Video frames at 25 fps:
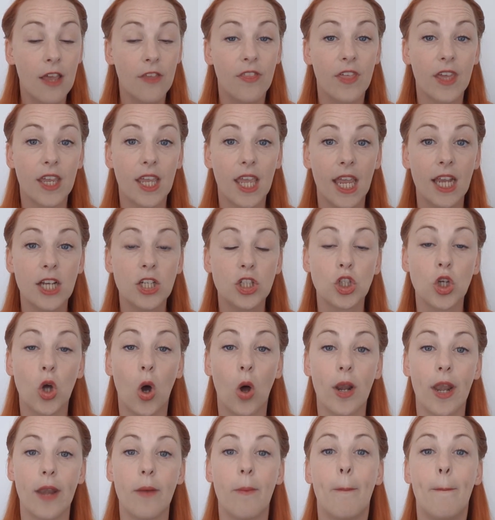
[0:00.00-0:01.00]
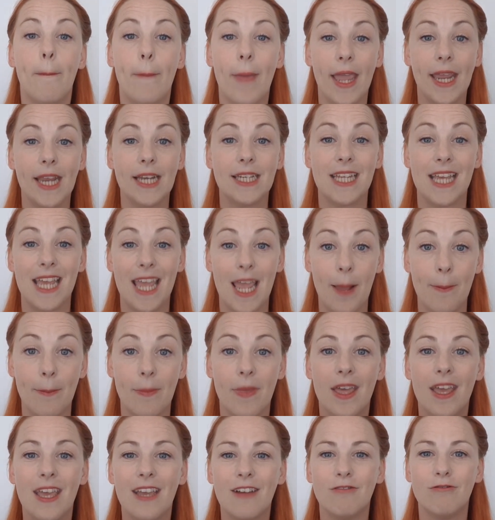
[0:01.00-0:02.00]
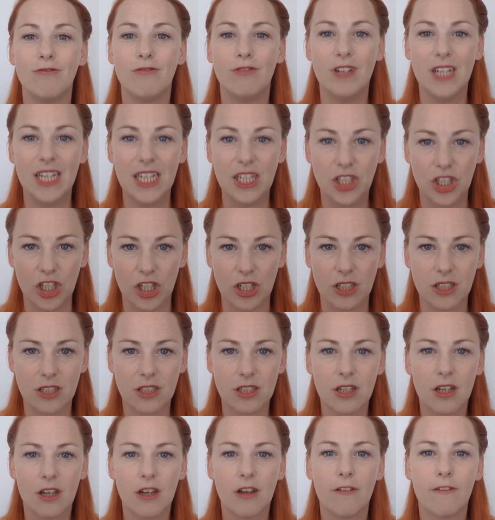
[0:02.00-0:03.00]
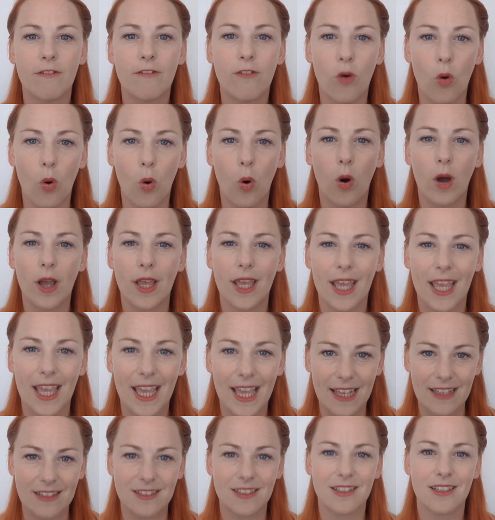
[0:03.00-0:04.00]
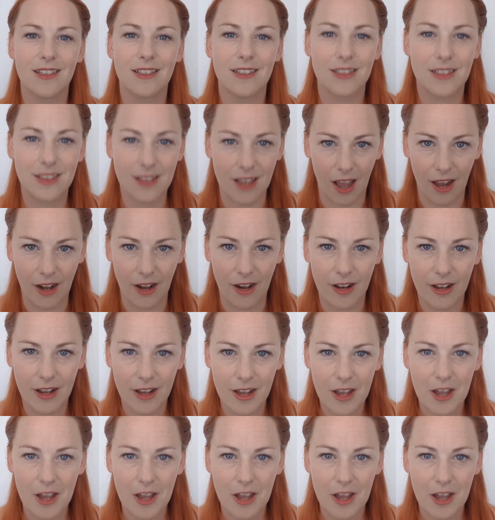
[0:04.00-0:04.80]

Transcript: that King John made him regent for his son,